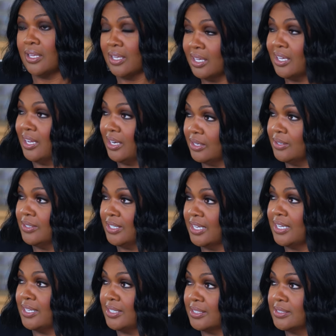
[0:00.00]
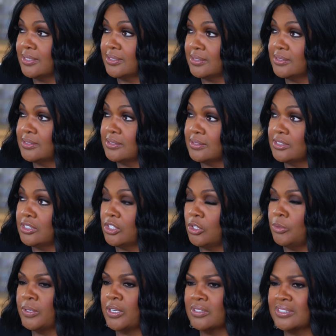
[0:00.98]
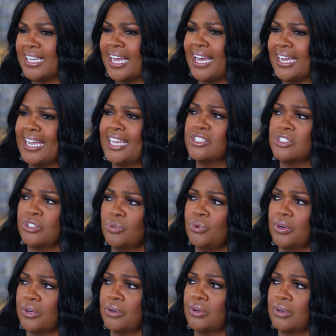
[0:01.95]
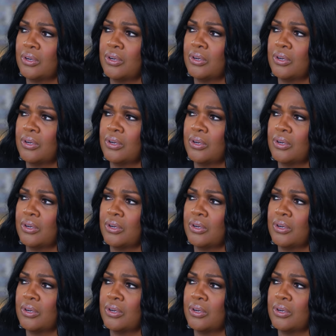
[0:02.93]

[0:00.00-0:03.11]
Yeah, I know that. Mm. You know, because God has an order.